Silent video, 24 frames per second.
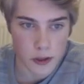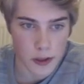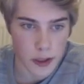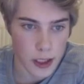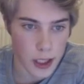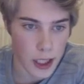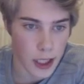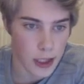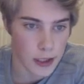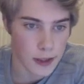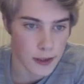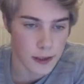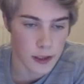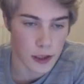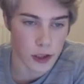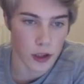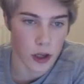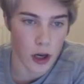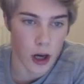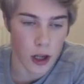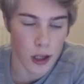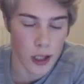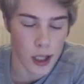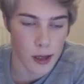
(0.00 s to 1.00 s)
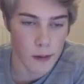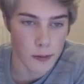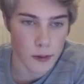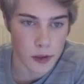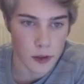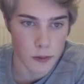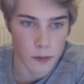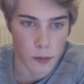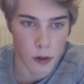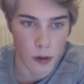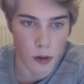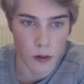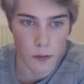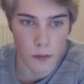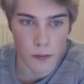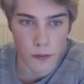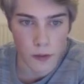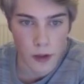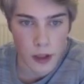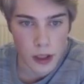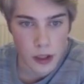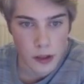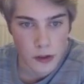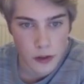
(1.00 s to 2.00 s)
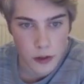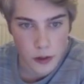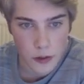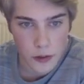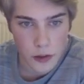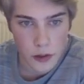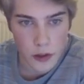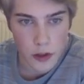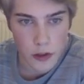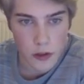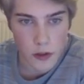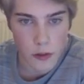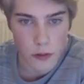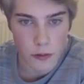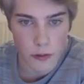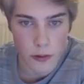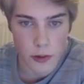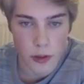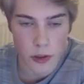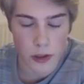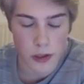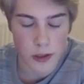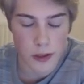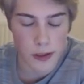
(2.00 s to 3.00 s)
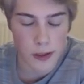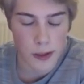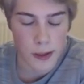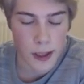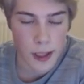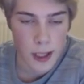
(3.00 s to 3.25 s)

The king is still unable to move due to the two rooks.